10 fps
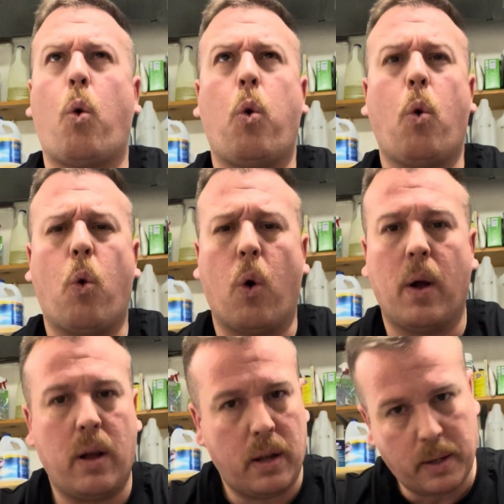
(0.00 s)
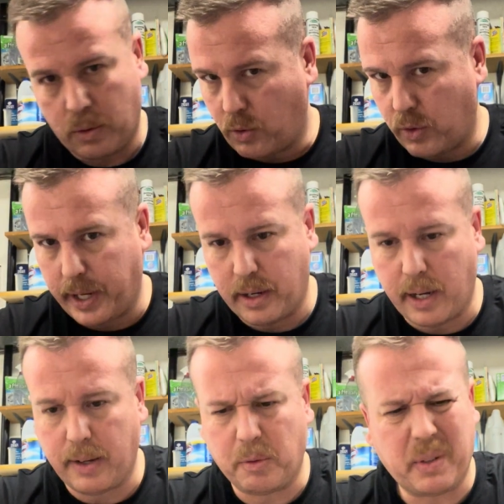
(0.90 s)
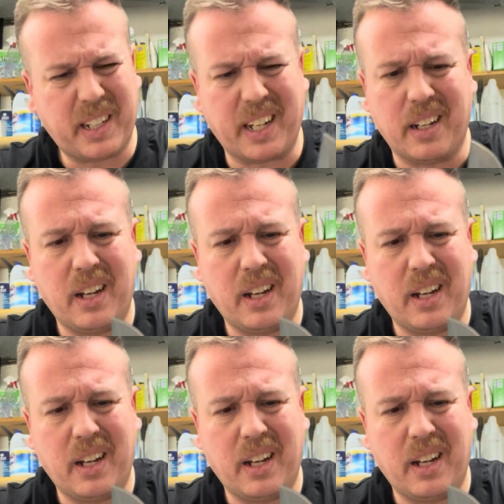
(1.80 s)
Whew, great knives, but they